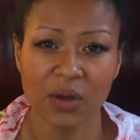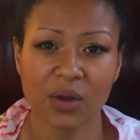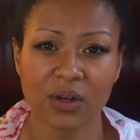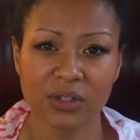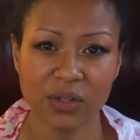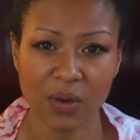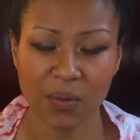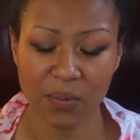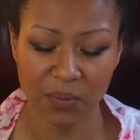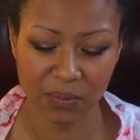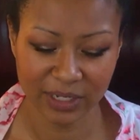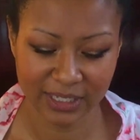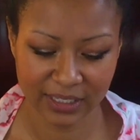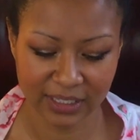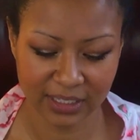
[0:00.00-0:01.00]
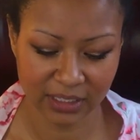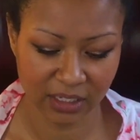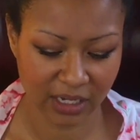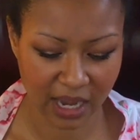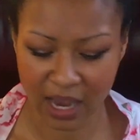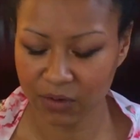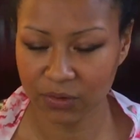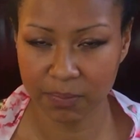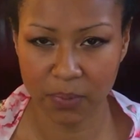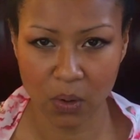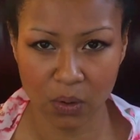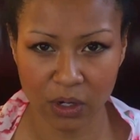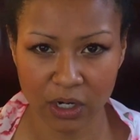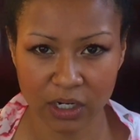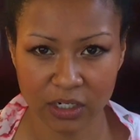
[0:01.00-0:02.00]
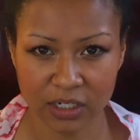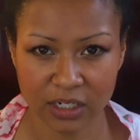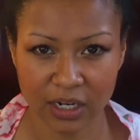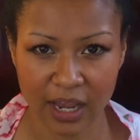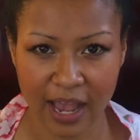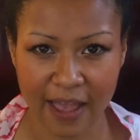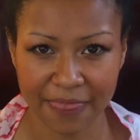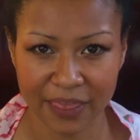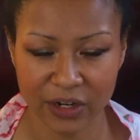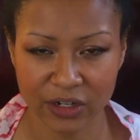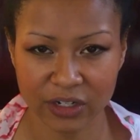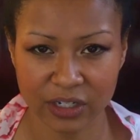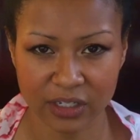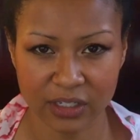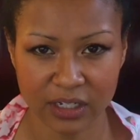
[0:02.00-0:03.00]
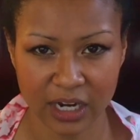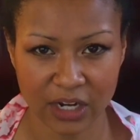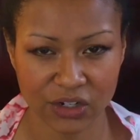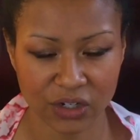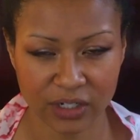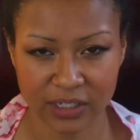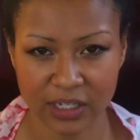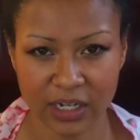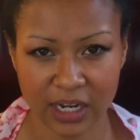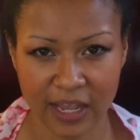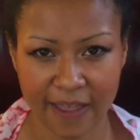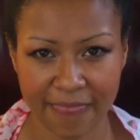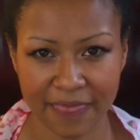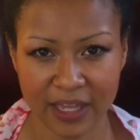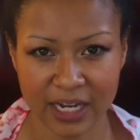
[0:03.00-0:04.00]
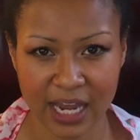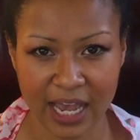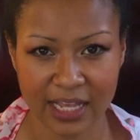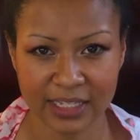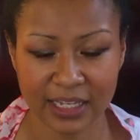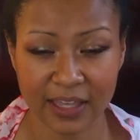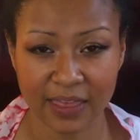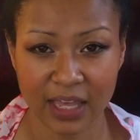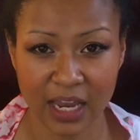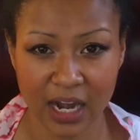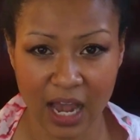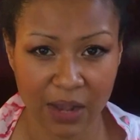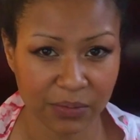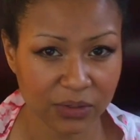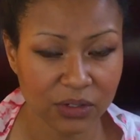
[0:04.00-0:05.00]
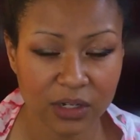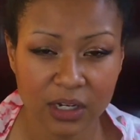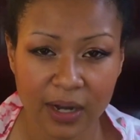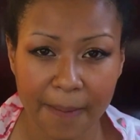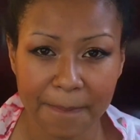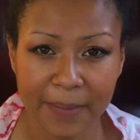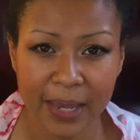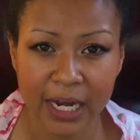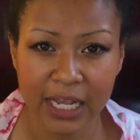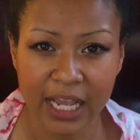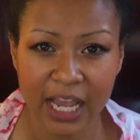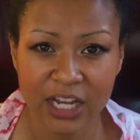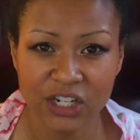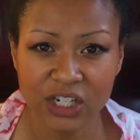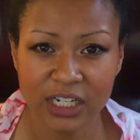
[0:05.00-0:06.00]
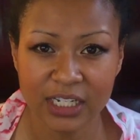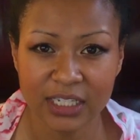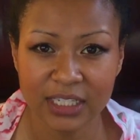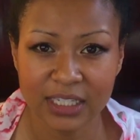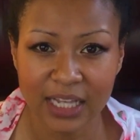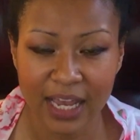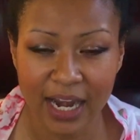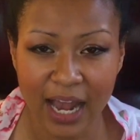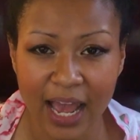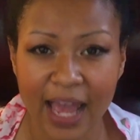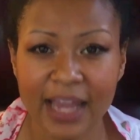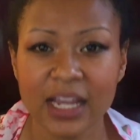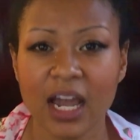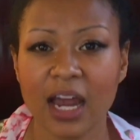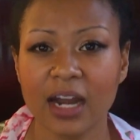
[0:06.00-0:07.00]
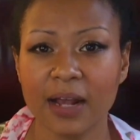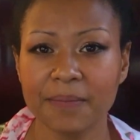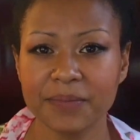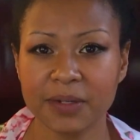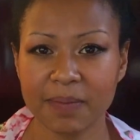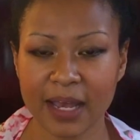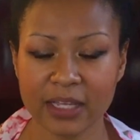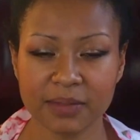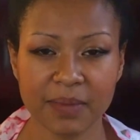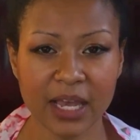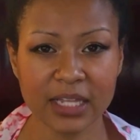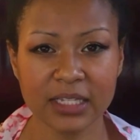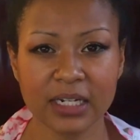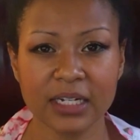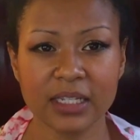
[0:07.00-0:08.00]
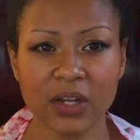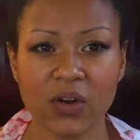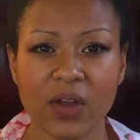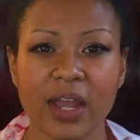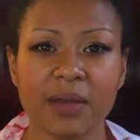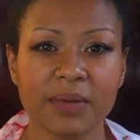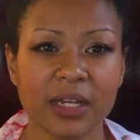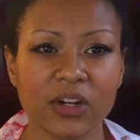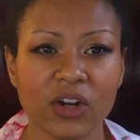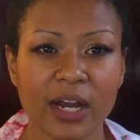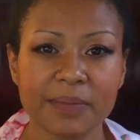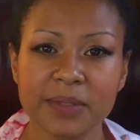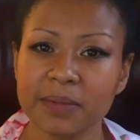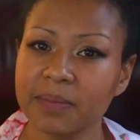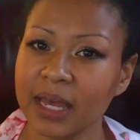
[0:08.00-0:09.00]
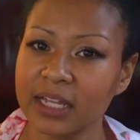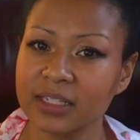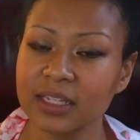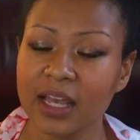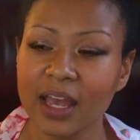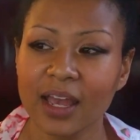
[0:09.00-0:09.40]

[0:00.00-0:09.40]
So we got report at the nurse's station, sitting at the desk, and then I was looking up medications, and I got up to pass meds, and they said, okay, I'm going to grab some meds.